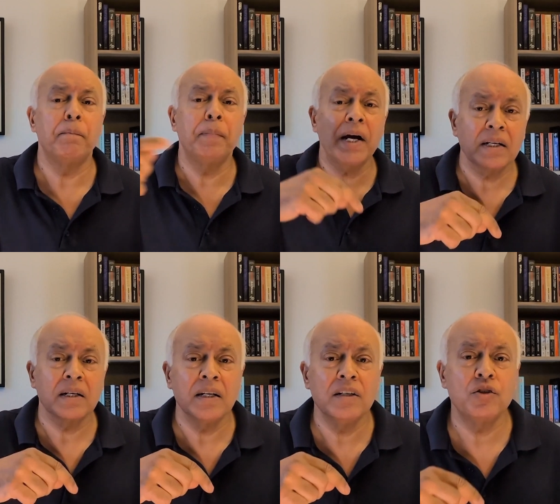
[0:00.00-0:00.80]

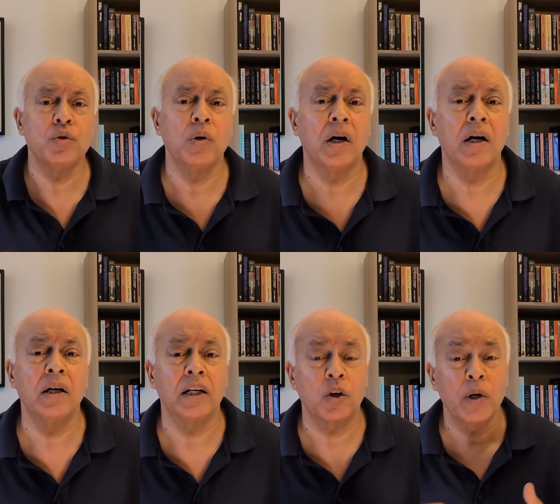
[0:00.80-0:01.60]
back into
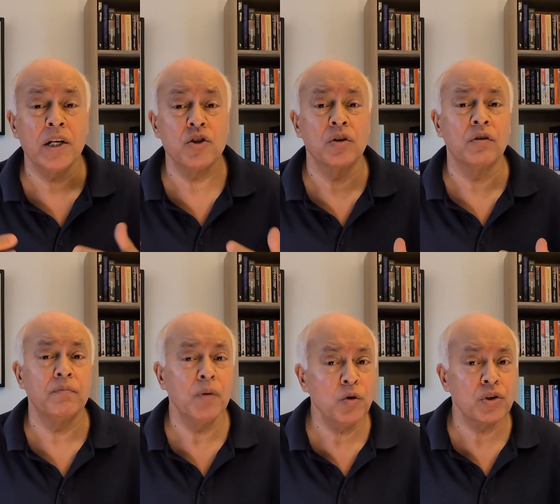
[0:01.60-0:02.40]
our equation
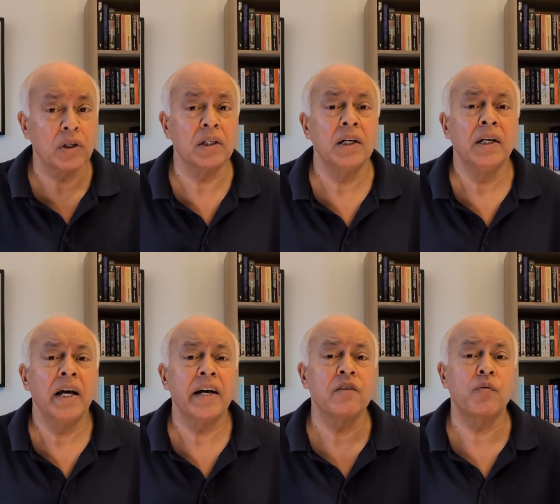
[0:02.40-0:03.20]
of motion,
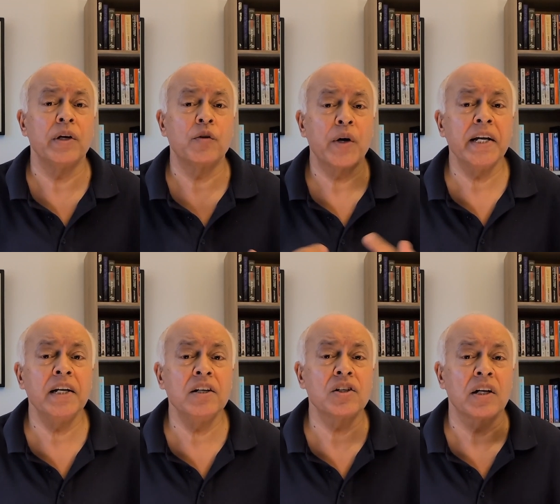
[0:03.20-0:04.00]
and if we
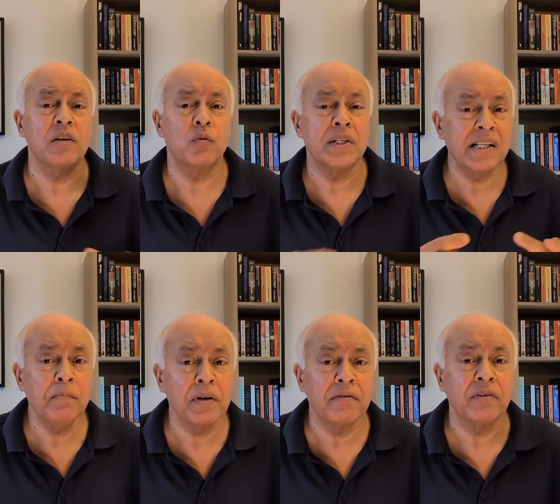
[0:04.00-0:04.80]
arrange and if we
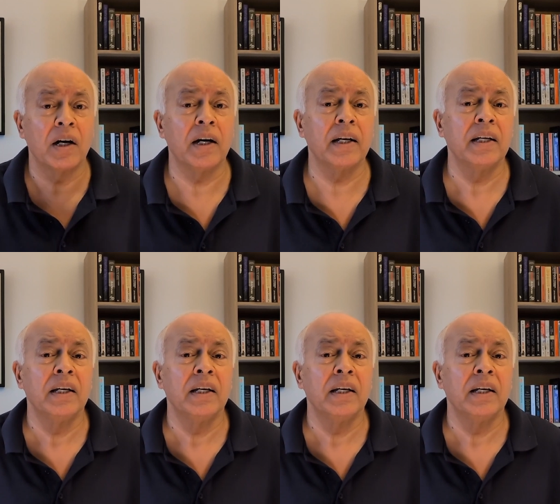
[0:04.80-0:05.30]
simplify,